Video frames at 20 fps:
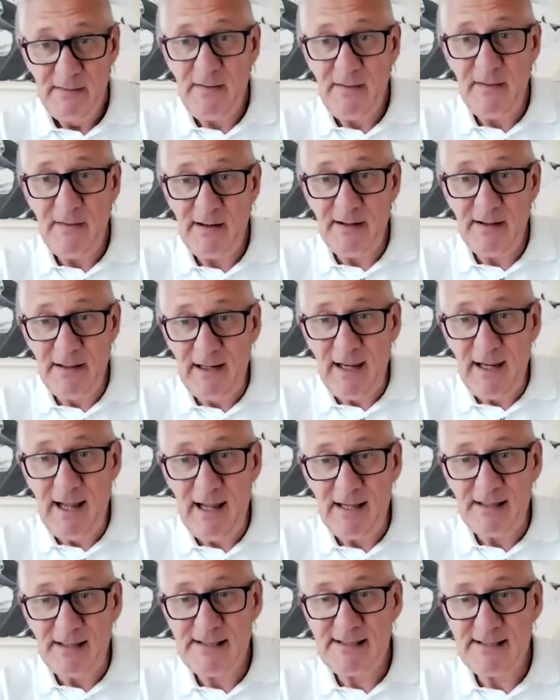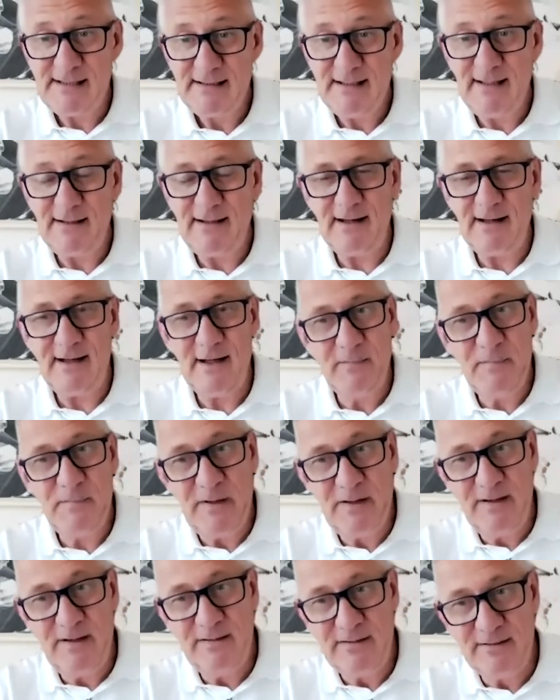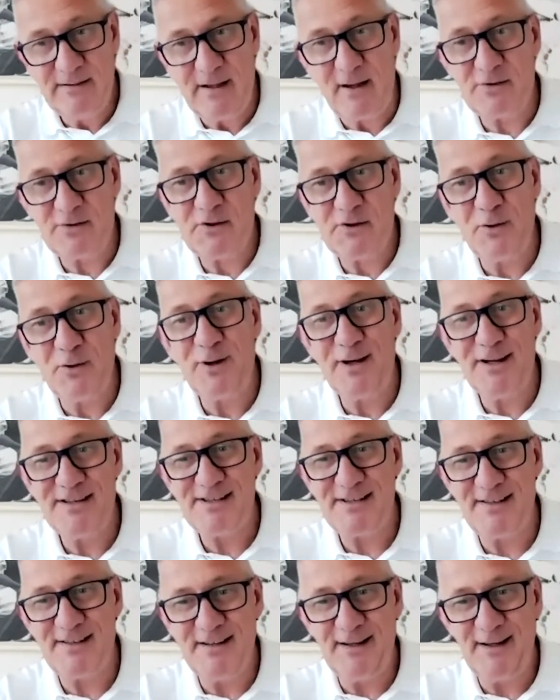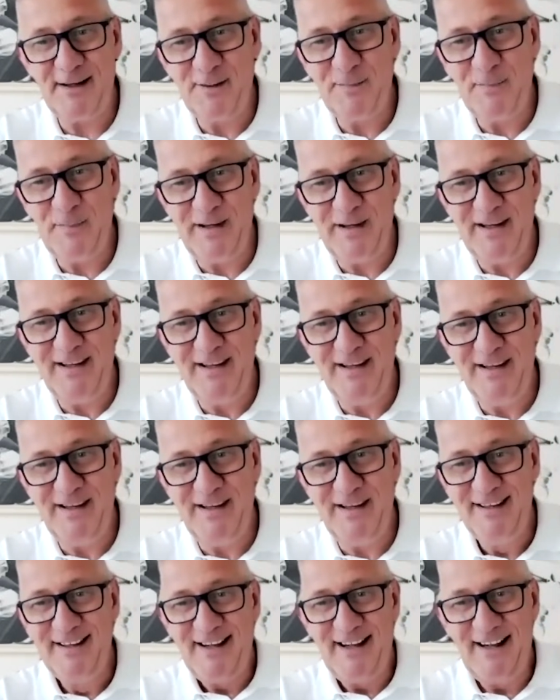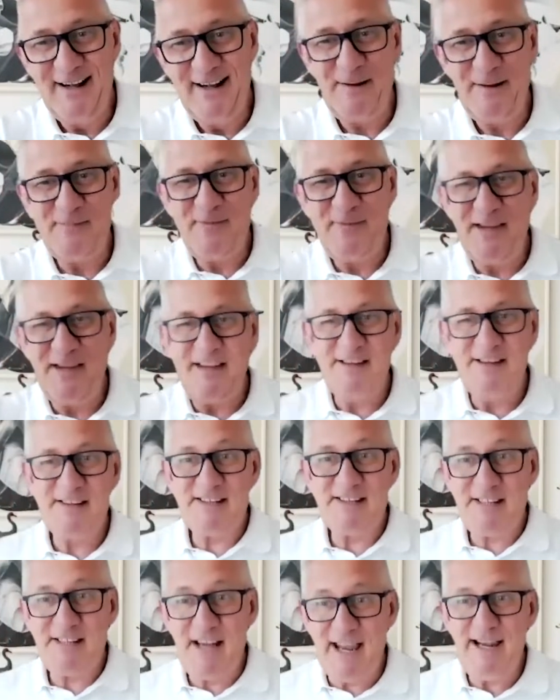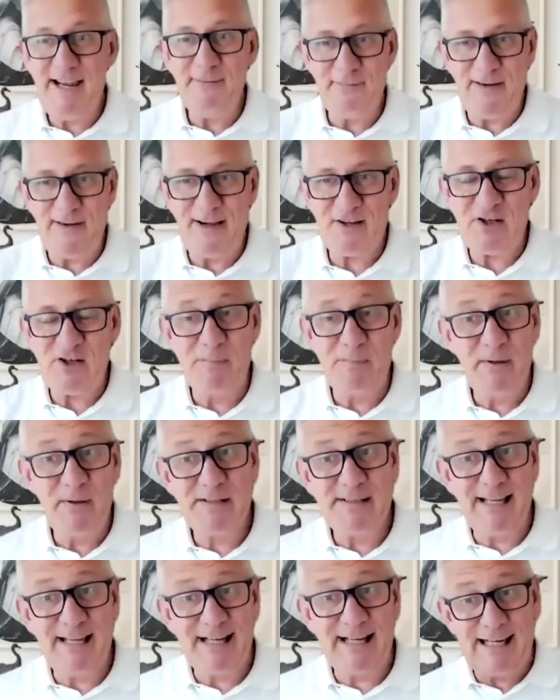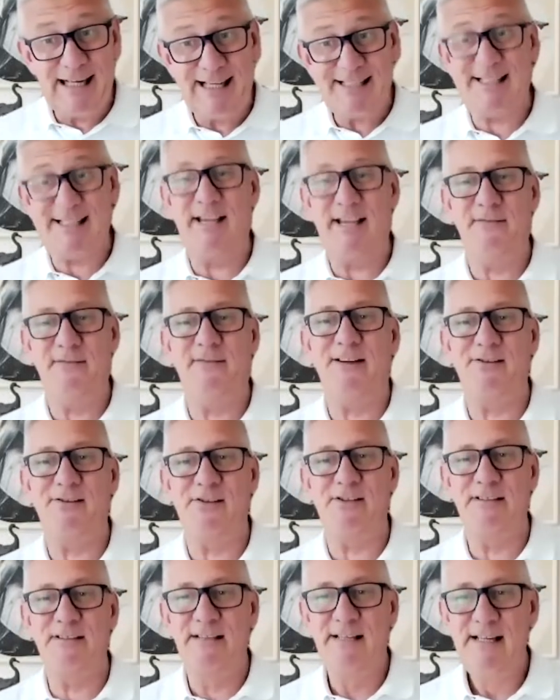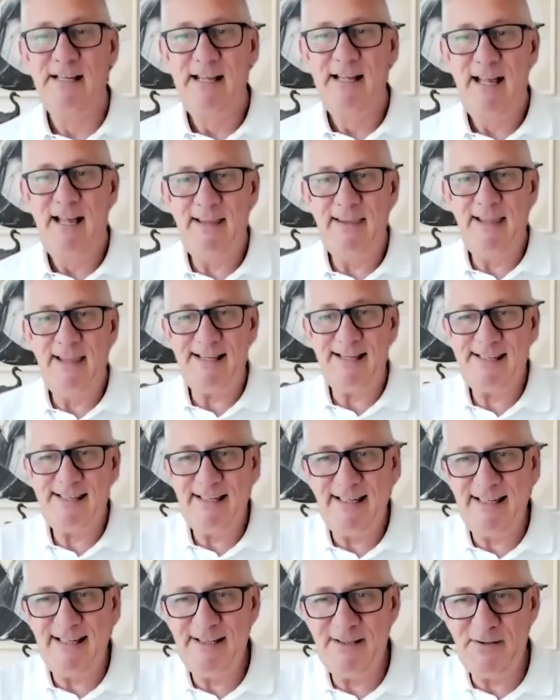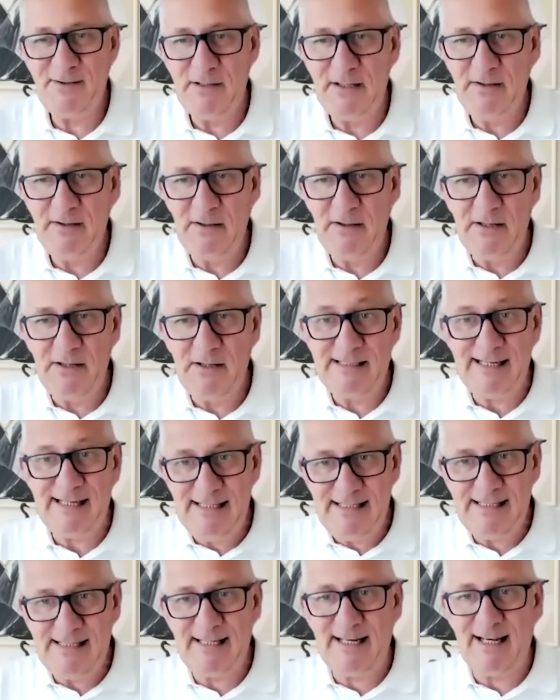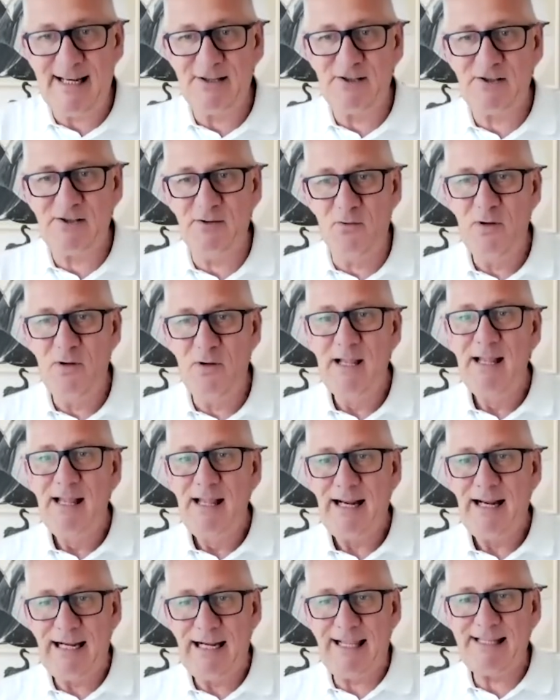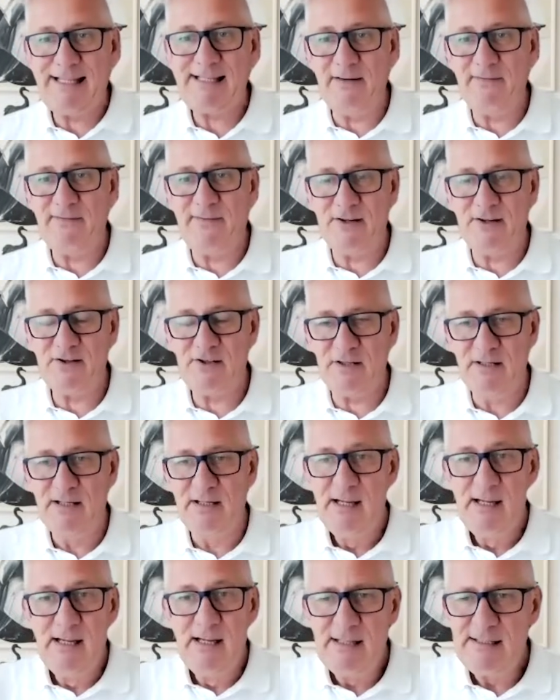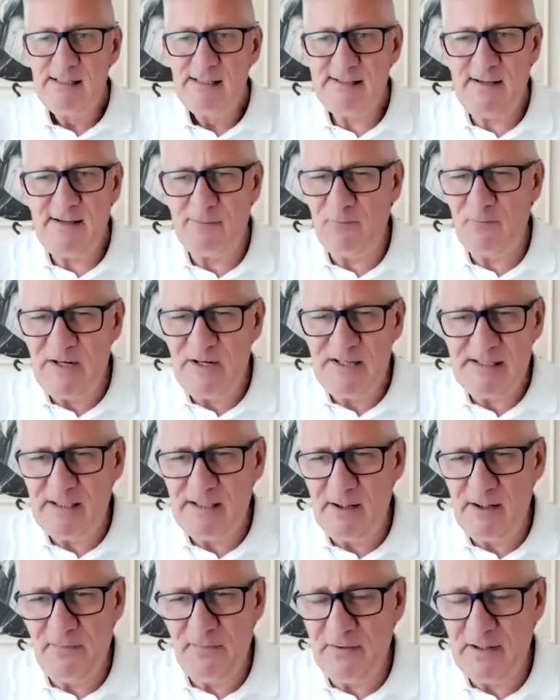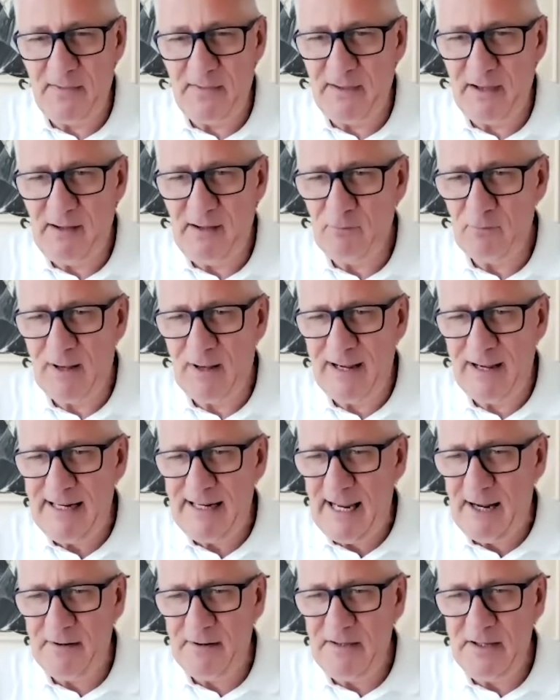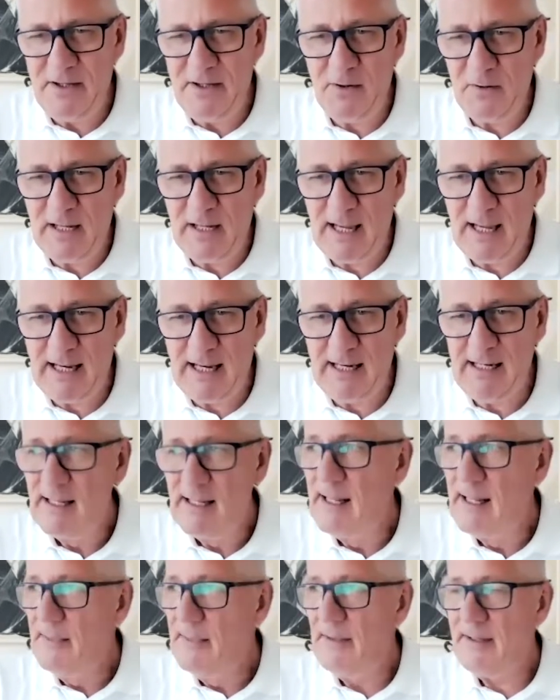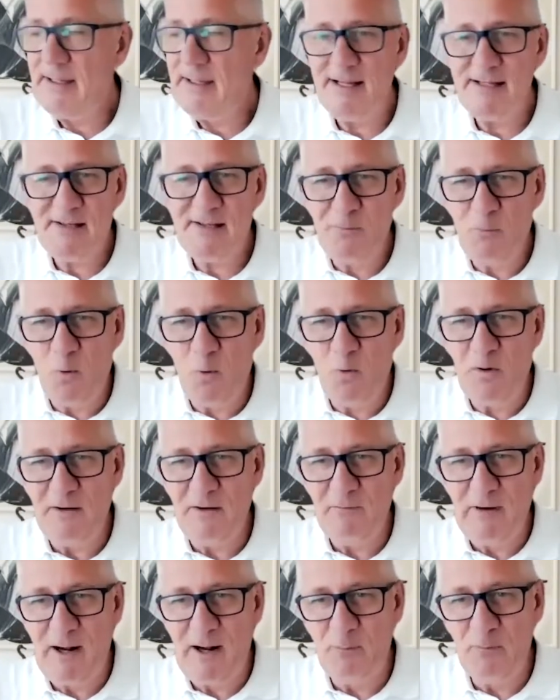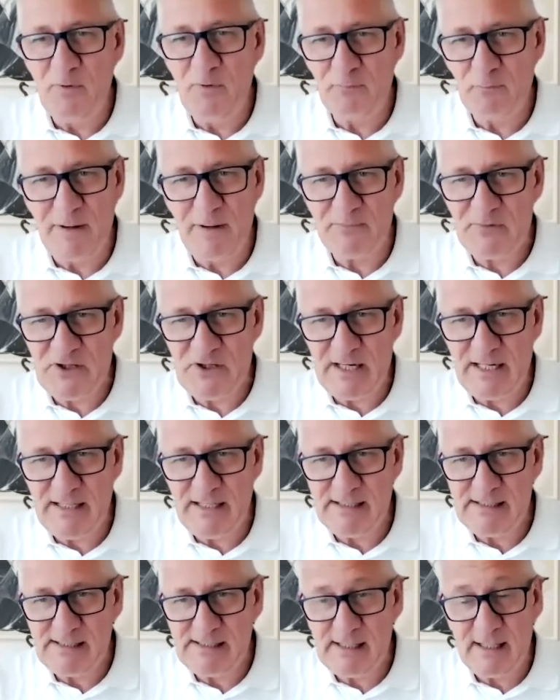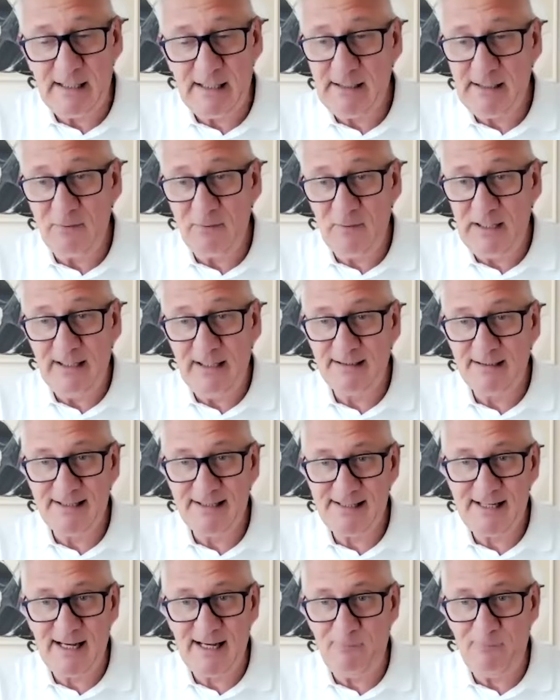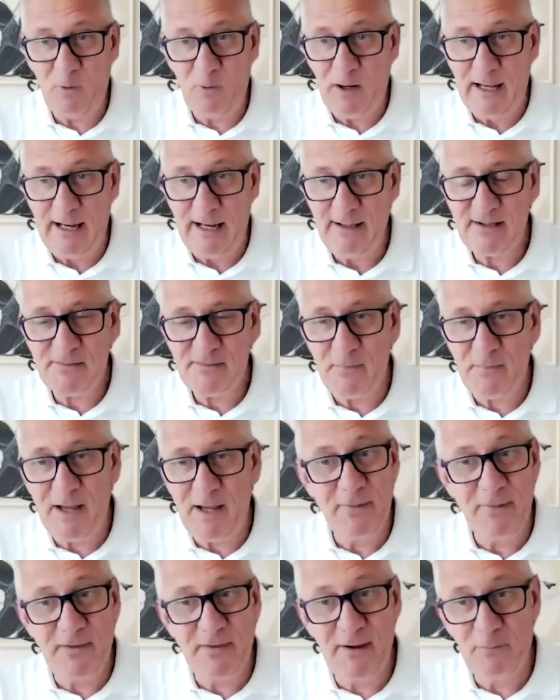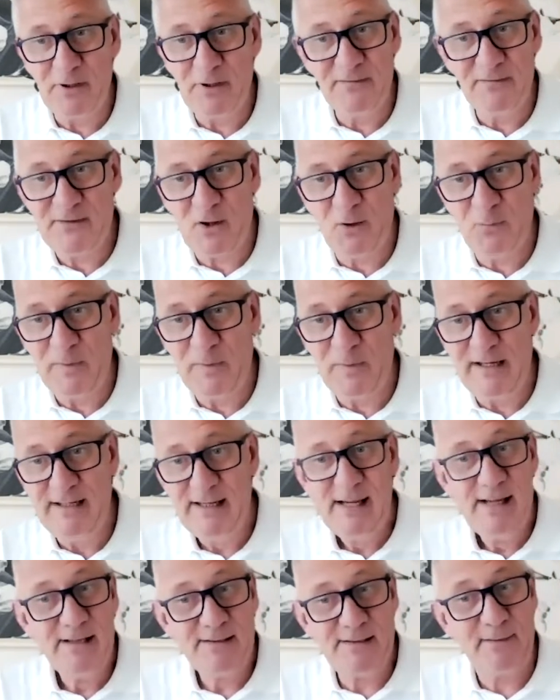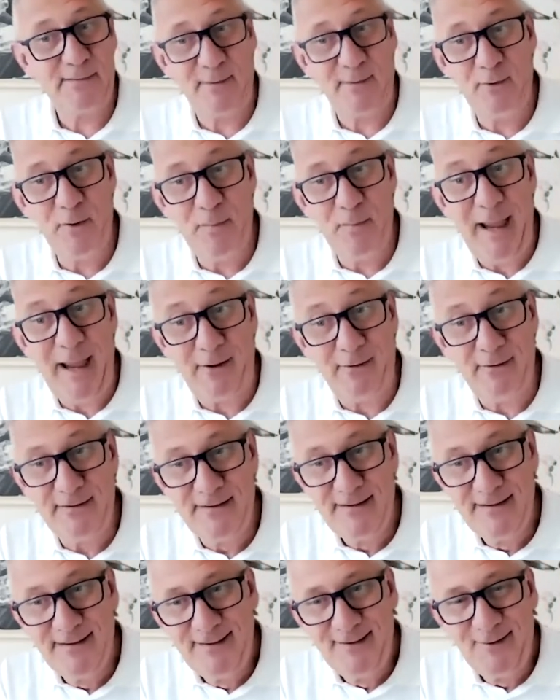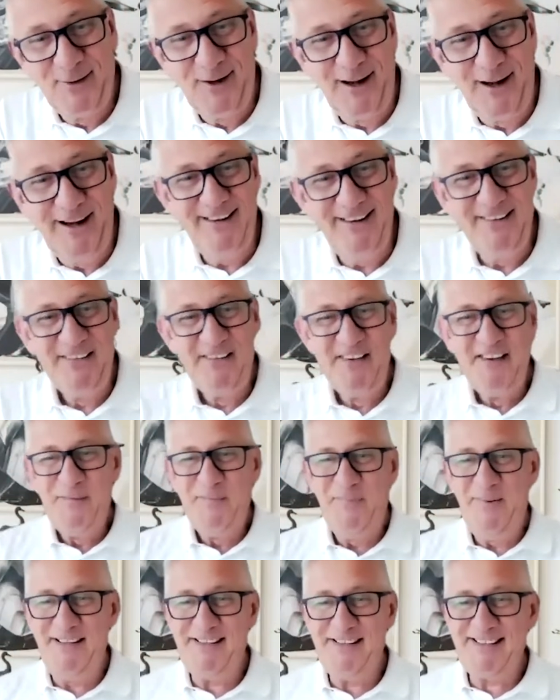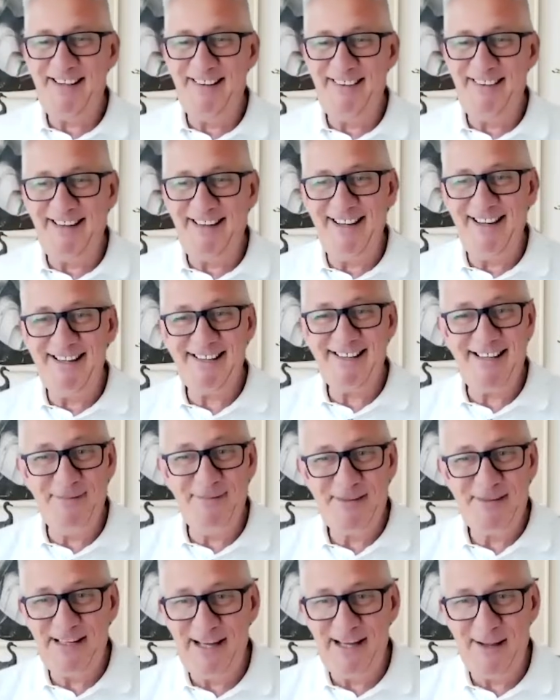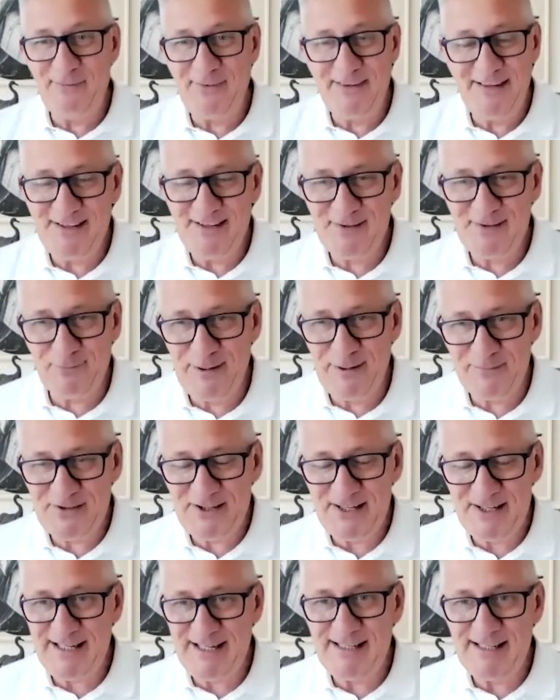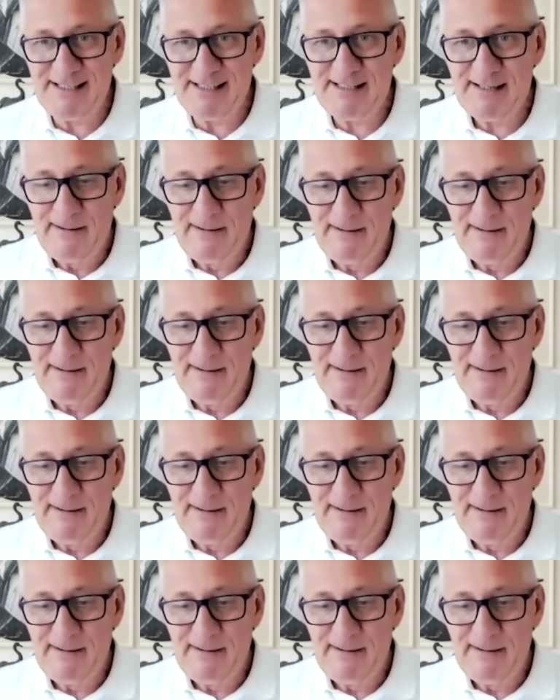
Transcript: that they're going to last, that they're going to be luxurious, and they're going to be stay in fashion because they're classic fashion. And that's the key to it. You know, it's international classic fashion. Some reason or another, right now in the UK, the kids are walking around with ripped jeans. I don't really understand why, because my mother would have told me to throw them out, right? But the kids seem to love these ripped jeans.